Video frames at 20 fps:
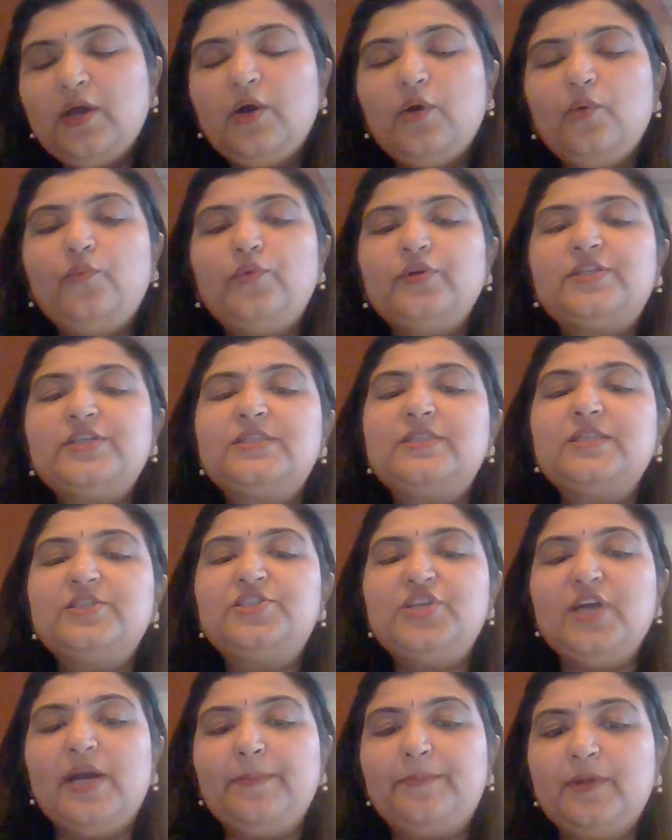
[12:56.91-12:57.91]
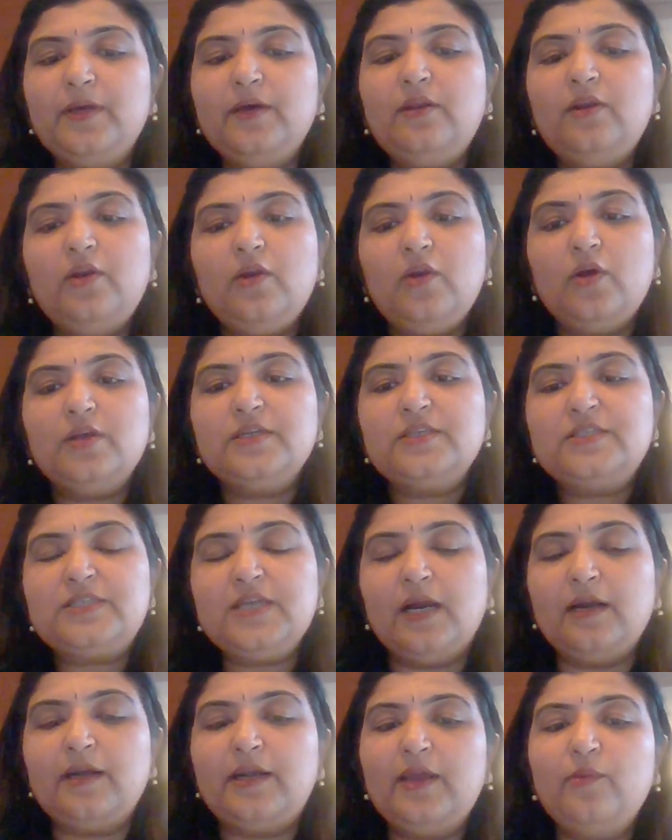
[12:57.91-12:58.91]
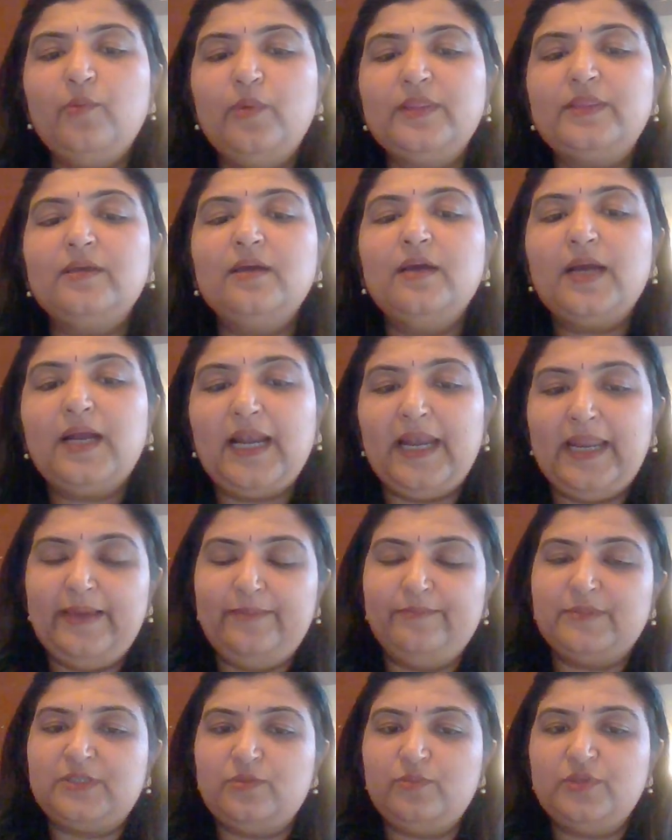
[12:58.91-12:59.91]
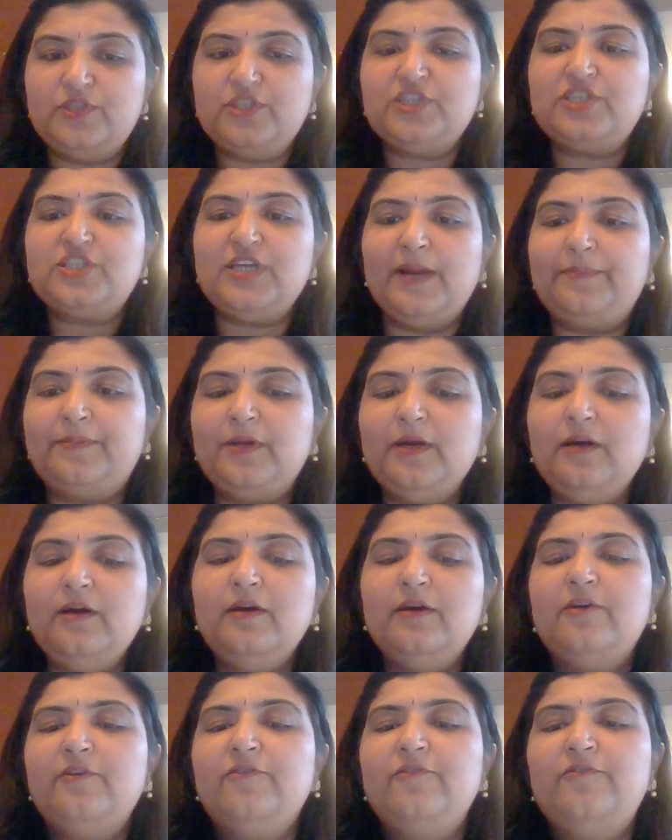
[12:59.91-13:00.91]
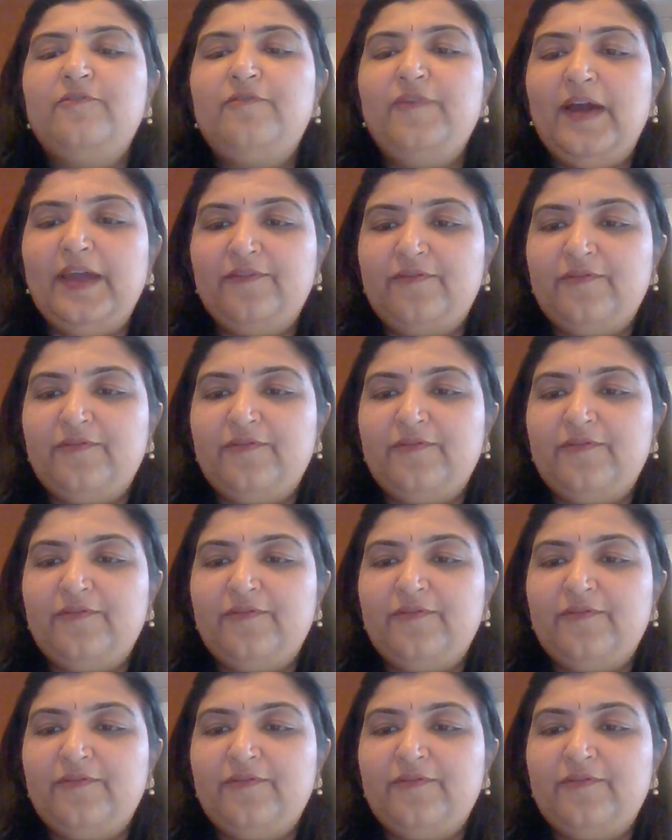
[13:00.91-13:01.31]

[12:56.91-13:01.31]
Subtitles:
which is the chapter starting with claims, which is chapter 5.